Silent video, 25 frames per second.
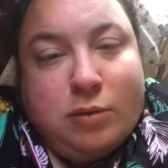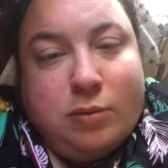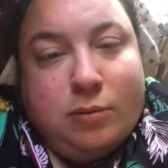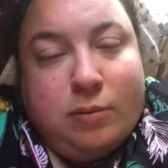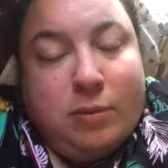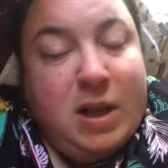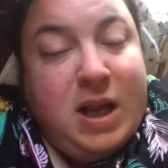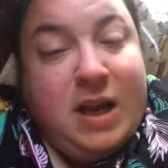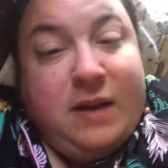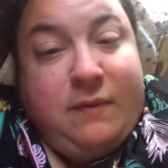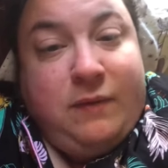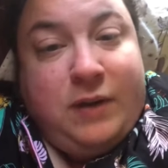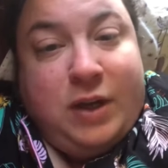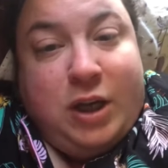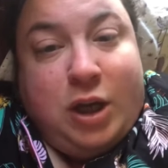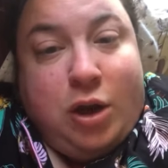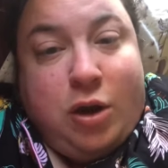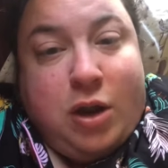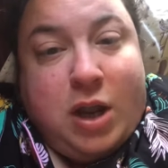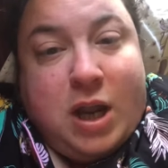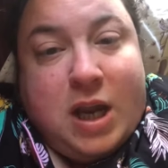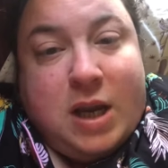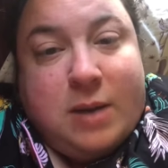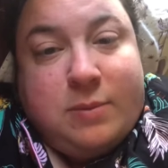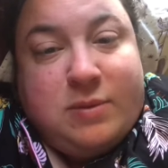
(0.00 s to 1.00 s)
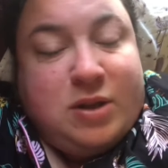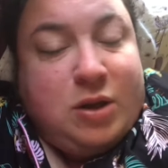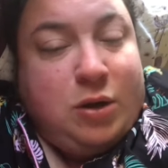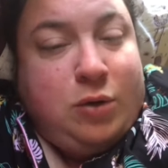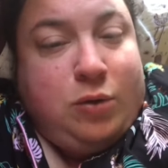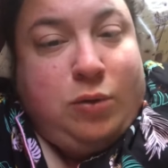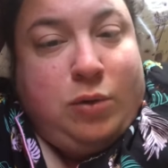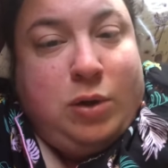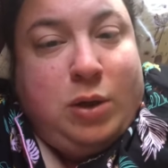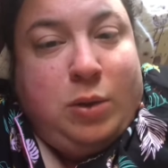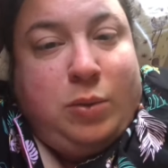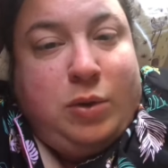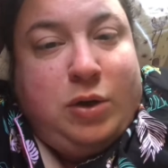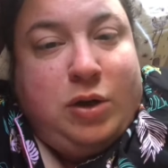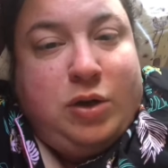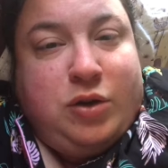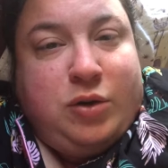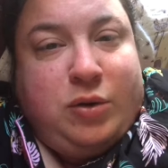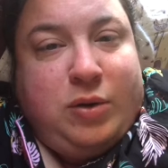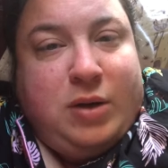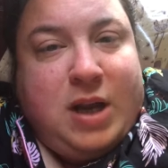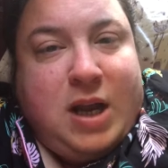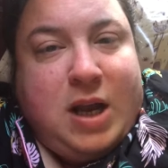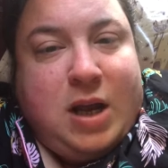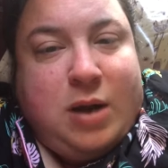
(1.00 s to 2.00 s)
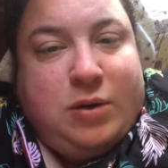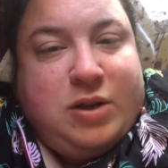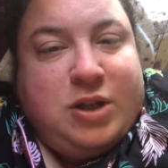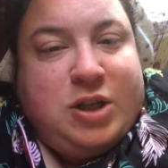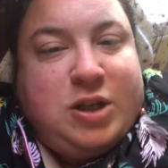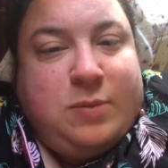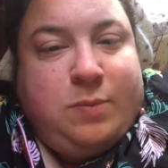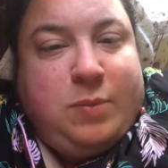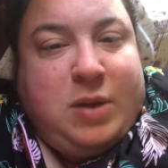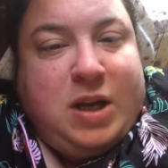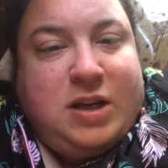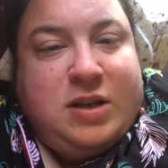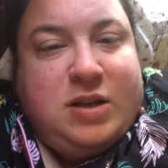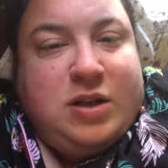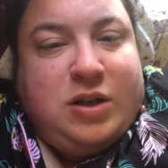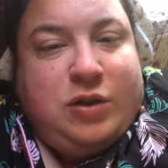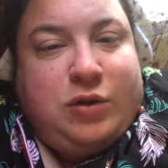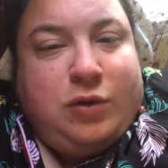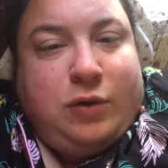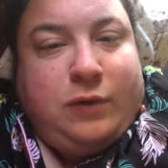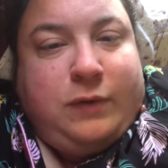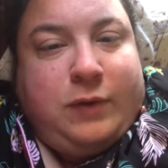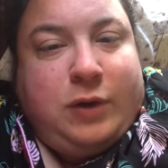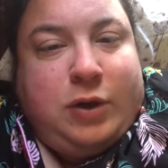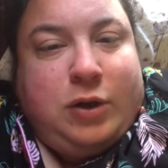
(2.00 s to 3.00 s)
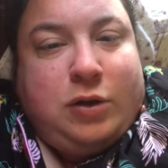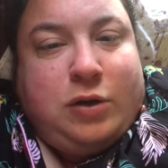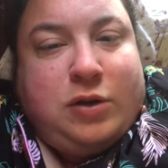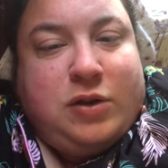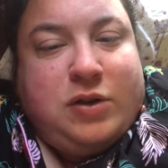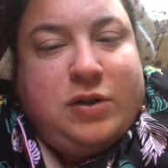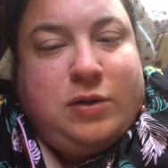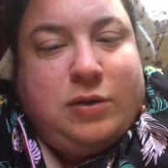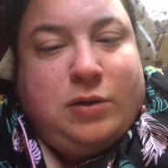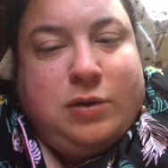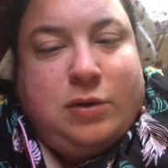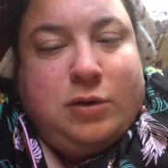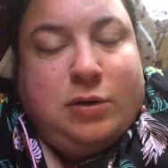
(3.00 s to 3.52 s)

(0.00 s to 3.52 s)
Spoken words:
playing video games, and all I want to do now is just play TikTok videos.